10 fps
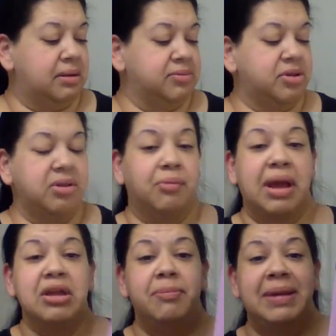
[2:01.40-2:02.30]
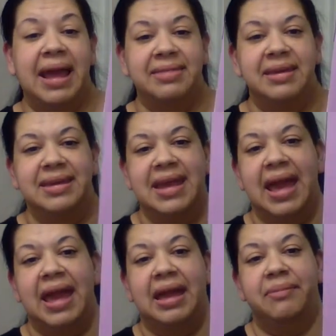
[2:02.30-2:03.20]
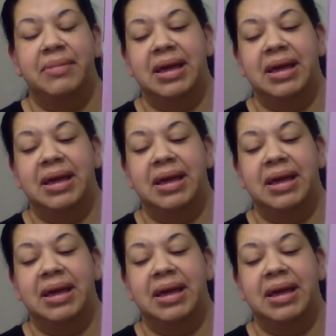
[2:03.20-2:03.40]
So the way you play the game